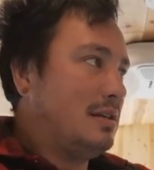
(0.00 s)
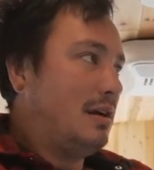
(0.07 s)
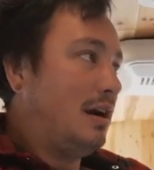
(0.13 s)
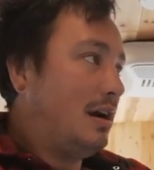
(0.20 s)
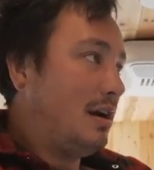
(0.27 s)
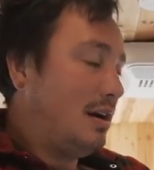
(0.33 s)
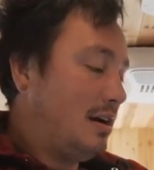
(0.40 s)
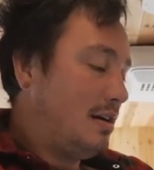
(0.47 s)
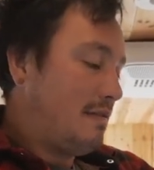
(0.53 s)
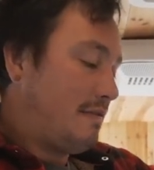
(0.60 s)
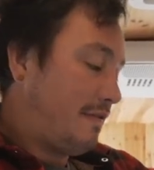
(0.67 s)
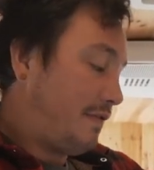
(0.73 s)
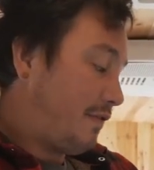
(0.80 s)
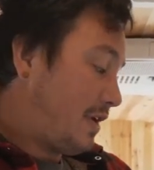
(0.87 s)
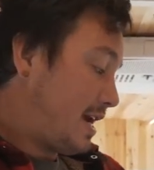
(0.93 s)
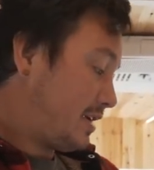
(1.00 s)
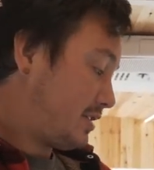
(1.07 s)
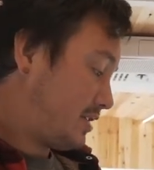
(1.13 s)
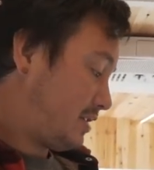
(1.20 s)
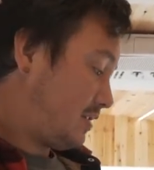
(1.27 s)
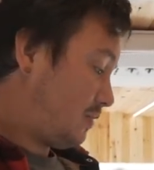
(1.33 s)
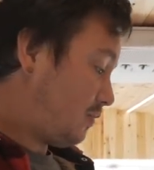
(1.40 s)
Uh,
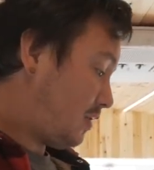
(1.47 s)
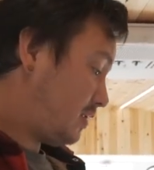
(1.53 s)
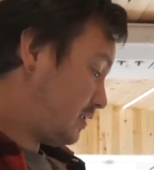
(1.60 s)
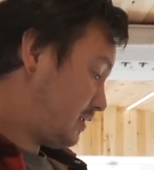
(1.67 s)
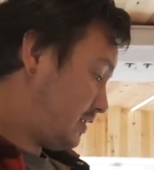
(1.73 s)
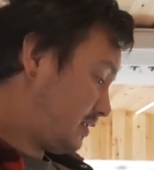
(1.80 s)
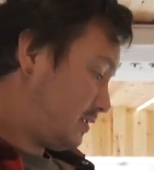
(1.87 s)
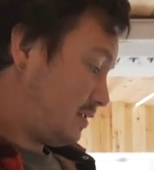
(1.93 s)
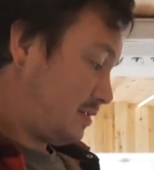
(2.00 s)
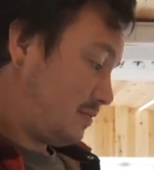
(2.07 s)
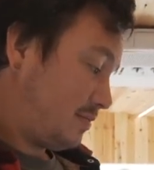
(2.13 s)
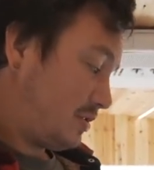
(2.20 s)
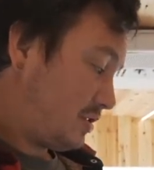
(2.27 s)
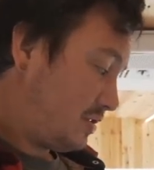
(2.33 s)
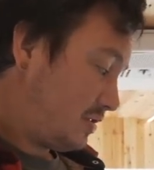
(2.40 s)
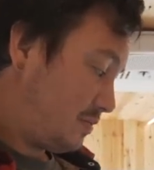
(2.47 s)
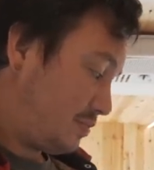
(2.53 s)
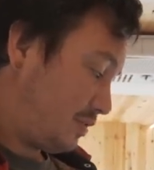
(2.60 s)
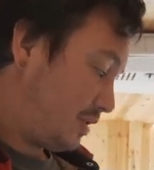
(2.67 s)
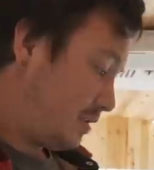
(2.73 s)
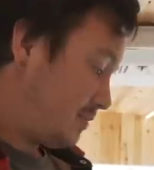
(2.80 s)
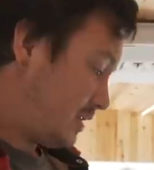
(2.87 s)
fresh water system should
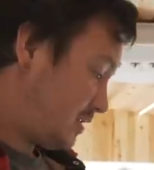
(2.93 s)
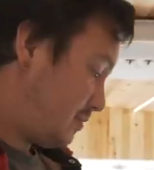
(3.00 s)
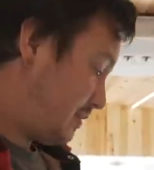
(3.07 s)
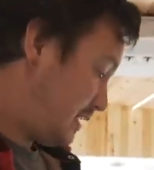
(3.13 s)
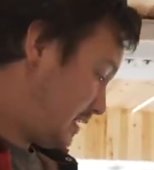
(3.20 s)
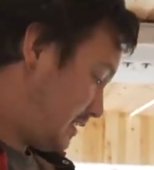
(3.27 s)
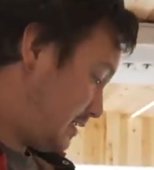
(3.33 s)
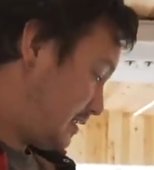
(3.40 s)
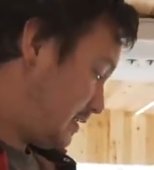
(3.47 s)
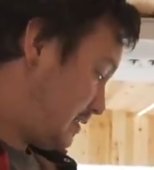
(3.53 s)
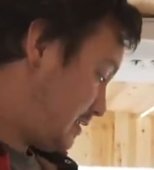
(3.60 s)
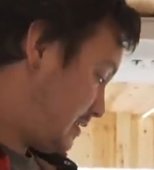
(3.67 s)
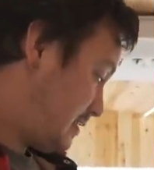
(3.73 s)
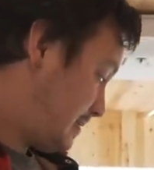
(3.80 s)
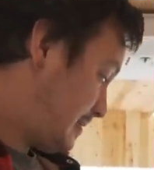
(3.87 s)
pretty much be done.